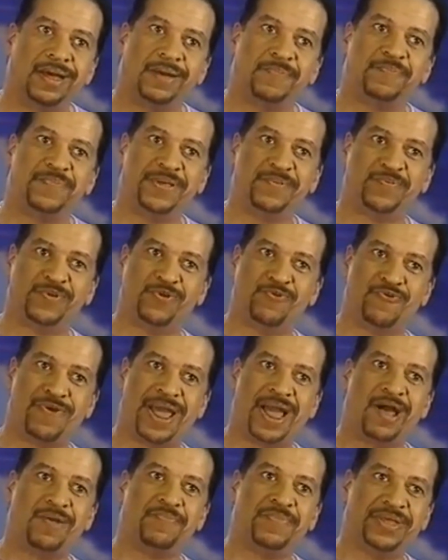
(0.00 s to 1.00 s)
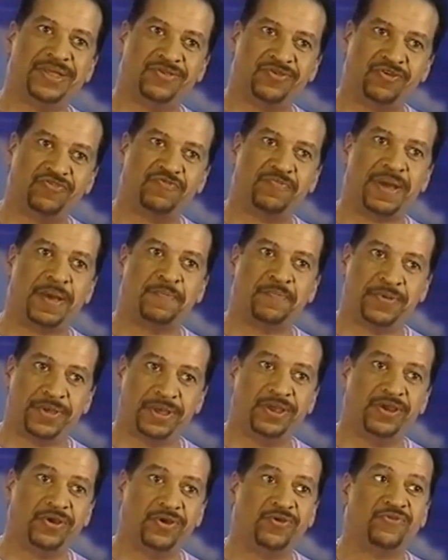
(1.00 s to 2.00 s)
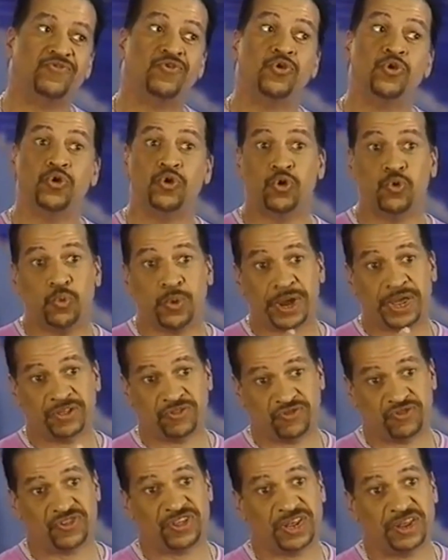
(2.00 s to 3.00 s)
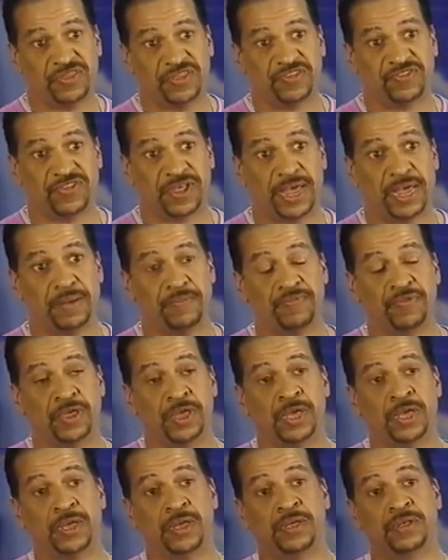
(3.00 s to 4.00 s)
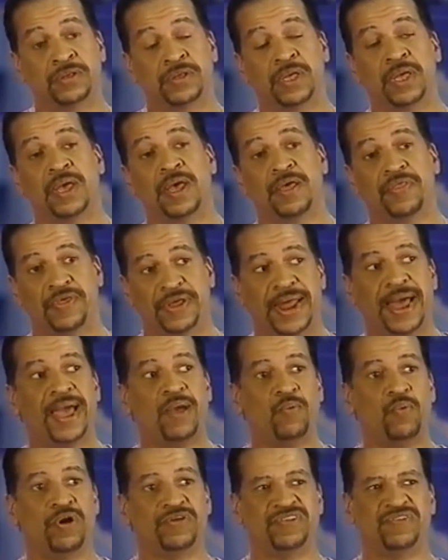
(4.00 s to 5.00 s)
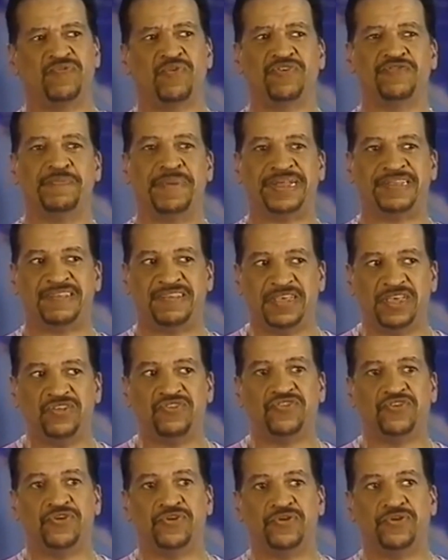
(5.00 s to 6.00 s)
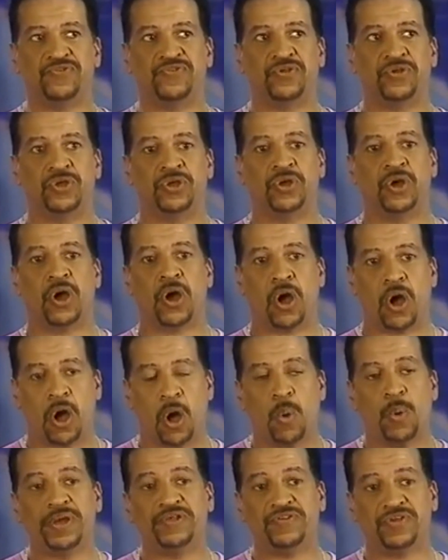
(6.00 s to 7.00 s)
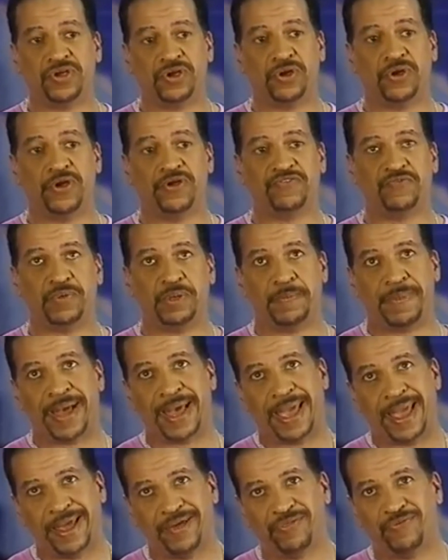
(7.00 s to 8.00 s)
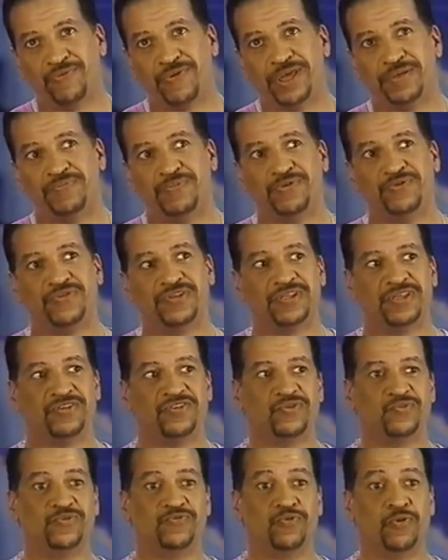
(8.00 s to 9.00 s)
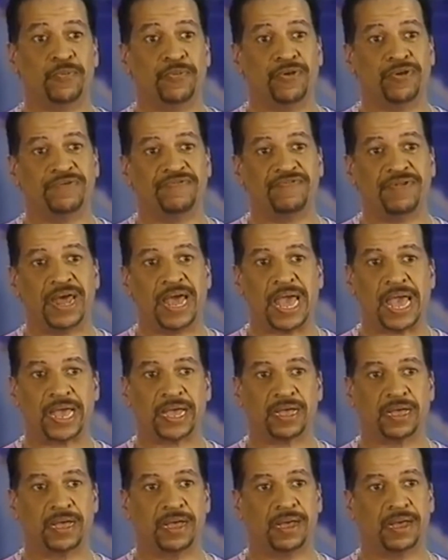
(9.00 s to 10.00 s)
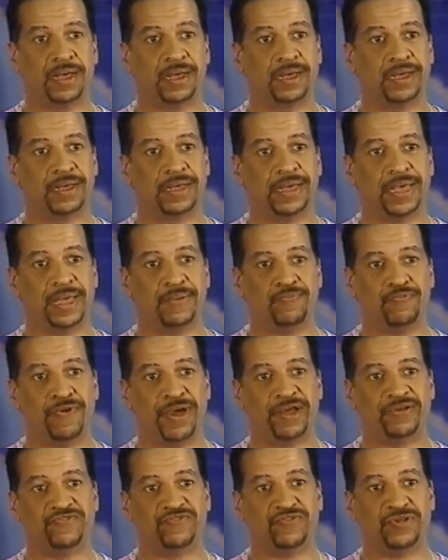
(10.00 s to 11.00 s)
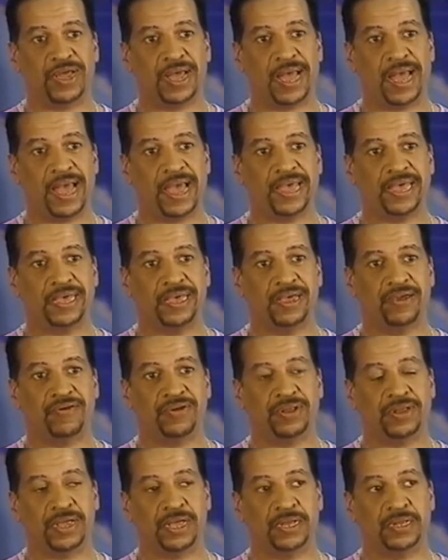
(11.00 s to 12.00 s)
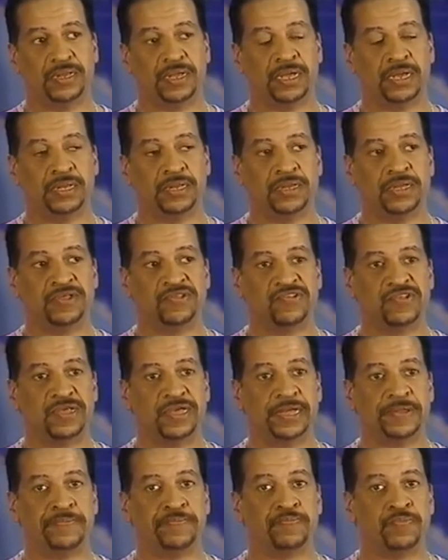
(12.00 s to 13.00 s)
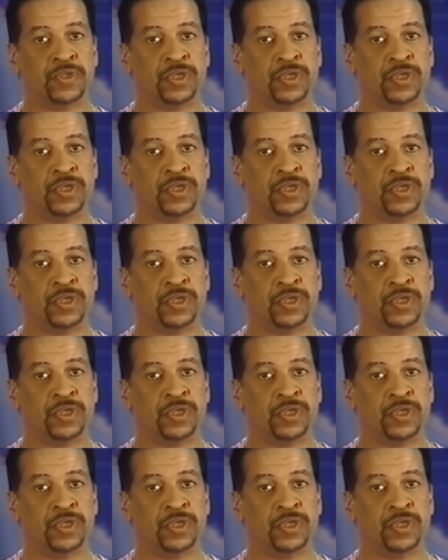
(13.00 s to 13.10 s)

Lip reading: people around me in terms of my peers who were interested in the same things that I was. And of course, my teachers always encouraged me. My 8th grade music teacher was Roberta Flack at Brown Junior High here in D.C. And